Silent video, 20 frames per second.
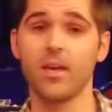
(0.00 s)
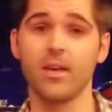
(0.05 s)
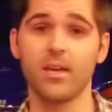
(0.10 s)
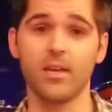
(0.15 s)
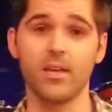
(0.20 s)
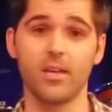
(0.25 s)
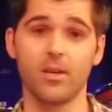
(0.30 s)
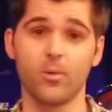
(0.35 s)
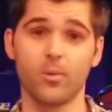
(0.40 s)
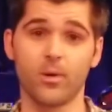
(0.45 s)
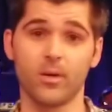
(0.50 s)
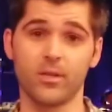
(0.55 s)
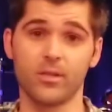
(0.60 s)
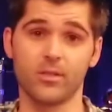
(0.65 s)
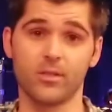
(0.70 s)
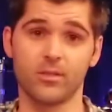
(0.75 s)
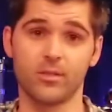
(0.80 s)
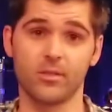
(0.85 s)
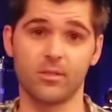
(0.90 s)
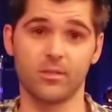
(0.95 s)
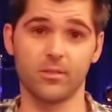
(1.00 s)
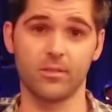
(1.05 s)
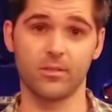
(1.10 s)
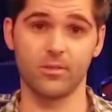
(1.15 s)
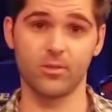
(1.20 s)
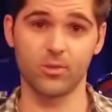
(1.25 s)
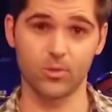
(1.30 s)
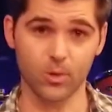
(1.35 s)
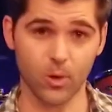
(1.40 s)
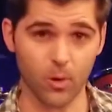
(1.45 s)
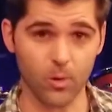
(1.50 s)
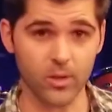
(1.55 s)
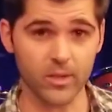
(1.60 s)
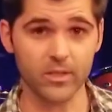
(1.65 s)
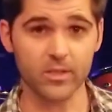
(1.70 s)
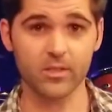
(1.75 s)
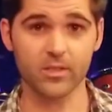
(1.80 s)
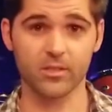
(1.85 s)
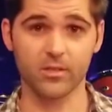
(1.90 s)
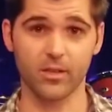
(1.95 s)
He was sold
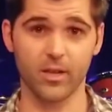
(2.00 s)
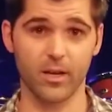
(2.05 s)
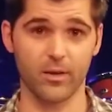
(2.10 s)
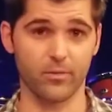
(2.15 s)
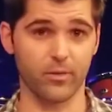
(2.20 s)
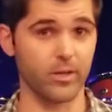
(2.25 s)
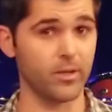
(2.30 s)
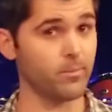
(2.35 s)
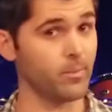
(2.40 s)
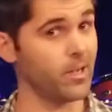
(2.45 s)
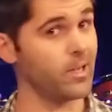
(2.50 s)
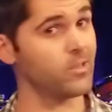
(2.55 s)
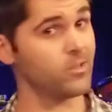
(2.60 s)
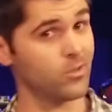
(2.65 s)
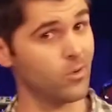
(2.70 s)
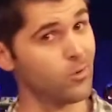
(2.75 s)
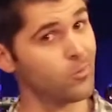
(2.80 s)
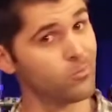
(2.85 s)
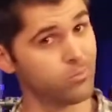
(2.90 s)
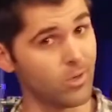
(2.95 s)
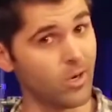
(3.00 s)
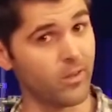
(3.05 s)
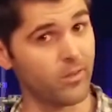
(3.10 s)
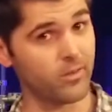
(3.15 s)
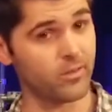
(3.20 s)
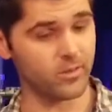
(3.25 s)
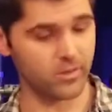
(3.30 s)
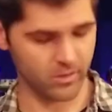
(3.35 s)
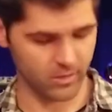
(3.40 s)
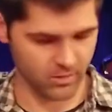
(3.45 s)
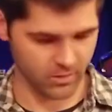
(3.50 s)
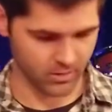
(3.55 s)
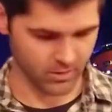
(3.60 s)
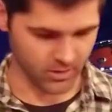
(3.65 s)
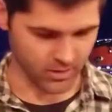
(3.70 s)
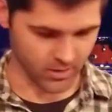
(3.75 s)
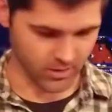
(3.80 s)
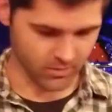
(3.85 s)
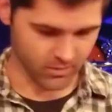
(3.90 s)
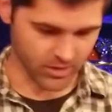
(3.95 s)
into slavery by his own brothers.
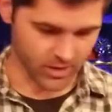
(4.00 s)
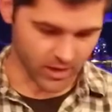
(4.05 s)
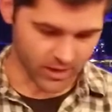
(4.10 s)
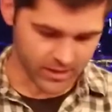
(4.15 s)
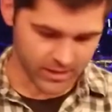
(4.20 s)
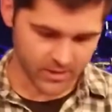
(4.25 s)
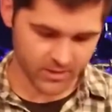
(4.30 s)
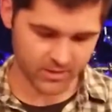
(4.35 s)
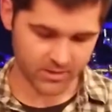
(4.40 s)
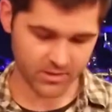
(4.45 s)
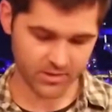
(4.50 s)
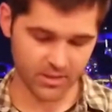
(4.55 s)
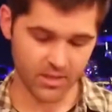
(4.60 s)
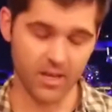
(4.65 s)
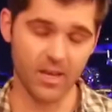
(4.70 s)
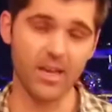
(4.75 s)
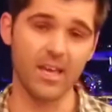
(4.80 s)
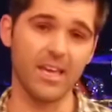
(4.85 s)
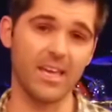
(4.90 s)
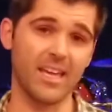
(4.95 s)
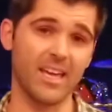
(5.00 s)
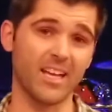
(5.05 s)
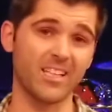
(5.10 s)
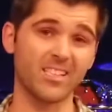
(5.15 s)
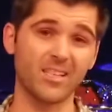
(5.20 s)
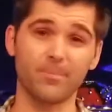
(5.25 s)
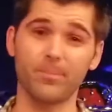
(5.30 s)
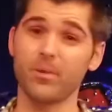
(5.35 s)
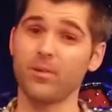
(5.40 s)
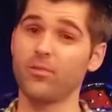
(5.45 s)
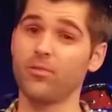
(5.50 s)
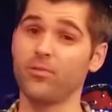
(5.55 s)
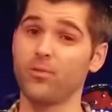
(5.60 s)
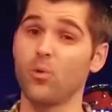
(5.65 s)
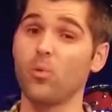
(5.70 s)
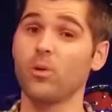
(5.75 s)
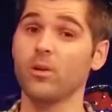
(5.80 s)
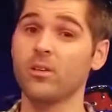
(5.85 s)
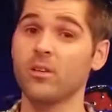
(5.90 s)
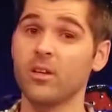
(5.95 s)
Yikes. He ends up in a
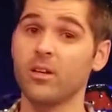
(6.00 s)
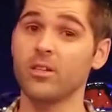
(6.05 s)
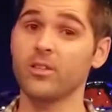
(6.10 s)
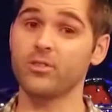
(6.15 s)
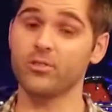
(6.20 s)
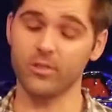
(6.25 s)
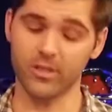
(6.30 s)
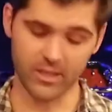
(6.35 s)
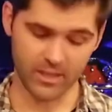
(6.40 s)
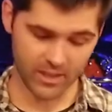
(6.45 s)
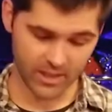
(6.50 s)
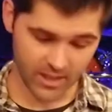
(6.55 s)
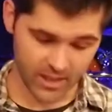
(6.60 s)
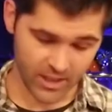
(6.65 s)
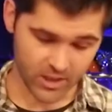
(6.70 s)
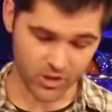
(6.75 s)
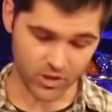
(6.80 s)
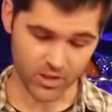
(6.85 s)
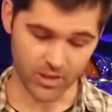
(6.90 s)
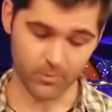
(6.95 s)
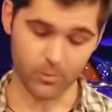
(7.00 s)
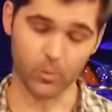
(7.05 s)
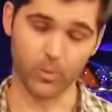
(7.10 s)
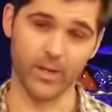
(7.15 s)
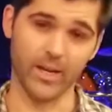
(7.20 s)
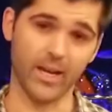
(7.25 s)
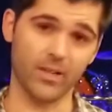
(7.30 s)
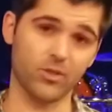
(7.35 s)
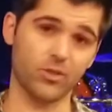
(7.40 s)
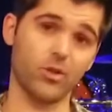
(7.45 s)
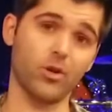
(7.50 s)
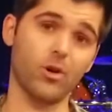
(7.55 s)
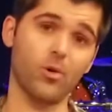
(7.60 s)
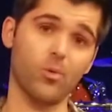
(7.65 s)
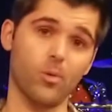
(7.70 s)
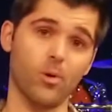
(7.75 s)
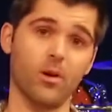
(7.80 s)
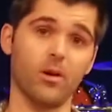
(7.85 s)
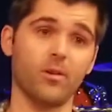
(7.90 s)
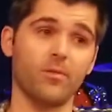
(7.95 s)
foreign country, Egypt, where he has to go
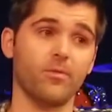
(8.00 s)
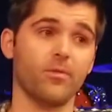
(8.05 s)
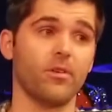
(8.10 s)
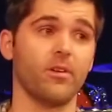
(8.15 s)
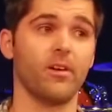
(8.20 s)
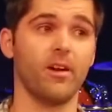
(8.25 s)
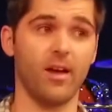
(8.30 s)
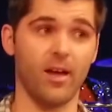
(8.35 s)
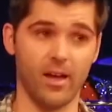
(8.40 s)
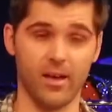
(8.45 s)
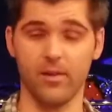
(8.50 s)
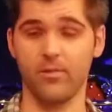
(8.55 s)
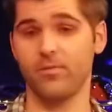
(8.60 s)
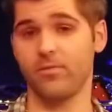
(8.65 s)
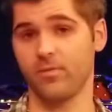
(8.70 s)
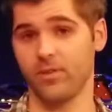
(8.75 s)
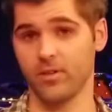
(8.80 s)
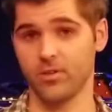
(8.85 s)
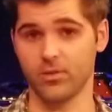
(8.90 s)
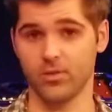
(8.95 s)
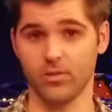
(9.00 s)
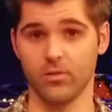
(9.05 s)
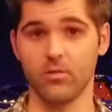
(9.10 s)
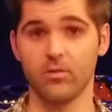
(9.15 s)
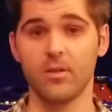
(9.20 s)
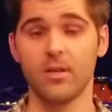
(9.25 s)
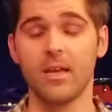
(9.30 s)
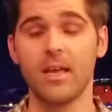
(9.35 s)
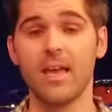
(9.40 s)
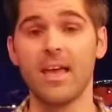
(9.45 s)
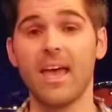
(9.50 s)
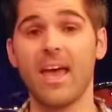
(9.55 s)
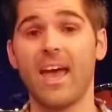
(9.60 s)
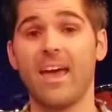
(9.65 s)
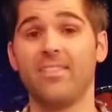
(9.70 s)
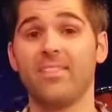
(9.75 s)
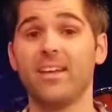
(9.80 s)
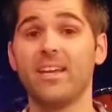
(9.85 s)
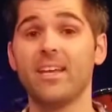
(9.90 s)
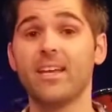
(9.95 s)
work for a high official. And
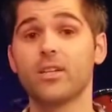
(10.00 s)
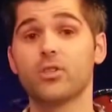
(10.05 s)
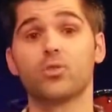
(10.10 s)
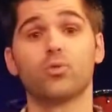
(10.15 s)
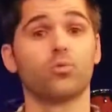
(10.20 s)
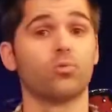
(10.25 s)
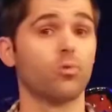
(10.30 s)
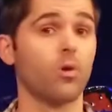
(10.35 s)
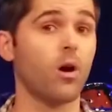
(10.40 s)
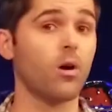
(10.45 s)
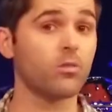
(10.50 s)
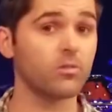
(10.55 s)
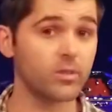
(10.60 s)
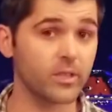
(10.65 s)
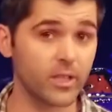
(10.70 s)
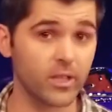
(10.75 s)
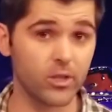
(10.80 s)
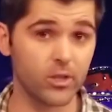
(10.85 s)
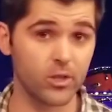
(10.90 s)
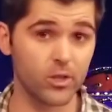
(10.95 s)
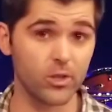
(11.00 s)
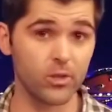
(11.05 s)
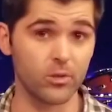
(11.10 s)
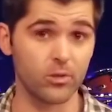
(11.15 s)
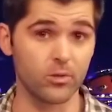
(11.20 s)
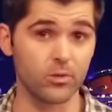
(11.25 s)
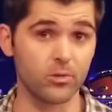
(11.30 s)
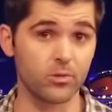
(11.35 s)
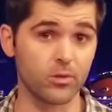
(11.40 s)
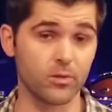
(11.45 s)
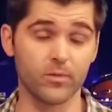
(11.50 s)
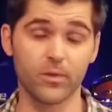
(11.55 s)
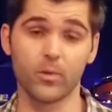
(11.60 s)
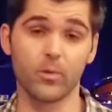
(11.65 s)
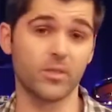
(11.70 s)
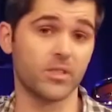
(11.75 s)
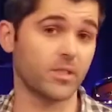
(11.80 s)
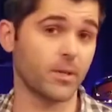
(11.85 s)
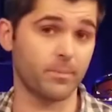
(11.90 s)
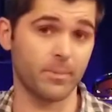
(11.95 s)
then he gets wrongly accused of doing
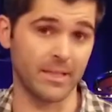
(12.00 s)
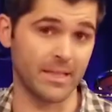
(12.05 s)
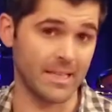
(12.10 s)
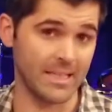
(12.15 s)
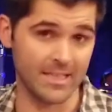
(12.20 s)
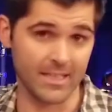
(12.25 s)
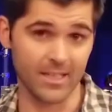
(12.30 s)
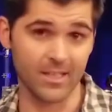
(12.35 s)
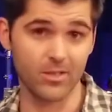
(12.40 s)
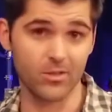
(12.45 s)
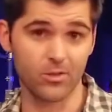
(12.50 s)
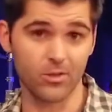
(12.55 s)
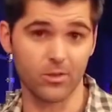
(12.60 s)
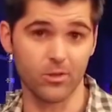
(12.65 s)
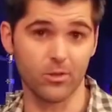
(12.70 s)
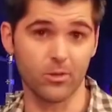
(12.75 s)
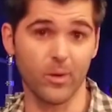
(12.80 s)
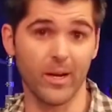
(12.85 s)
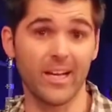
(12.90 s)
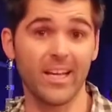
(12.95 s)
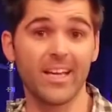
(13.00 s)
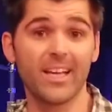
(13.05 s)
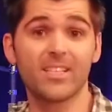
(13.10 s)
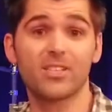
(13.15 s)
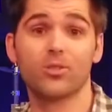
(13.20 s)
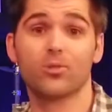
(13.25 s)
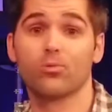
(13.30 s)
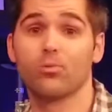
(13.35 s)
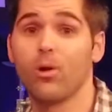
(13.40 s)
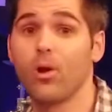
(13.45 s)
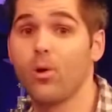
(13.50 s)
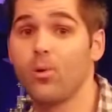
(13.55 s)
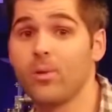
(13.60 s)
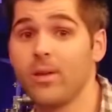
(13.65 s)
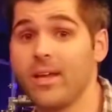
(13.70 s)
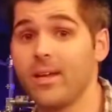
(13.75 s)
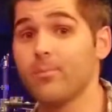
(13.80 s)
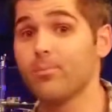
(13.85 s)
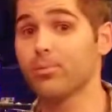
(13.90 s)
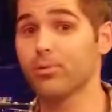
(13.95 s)
something he didn't do, and he gets thrown
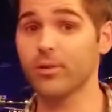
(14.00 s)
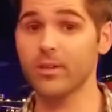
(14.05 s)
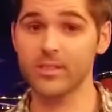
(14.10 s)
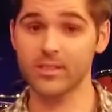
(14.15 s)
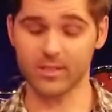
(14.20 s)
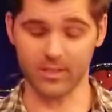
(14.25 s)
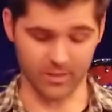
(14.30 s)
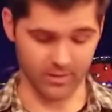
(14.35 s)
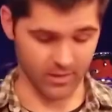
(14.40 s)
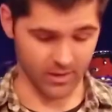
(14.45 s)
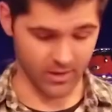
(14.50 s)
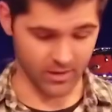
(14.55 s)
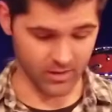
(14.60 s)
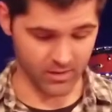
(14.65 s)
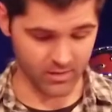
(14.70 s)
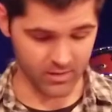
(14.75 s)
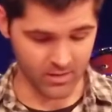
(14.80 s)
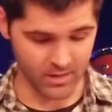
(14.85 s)
in prison there.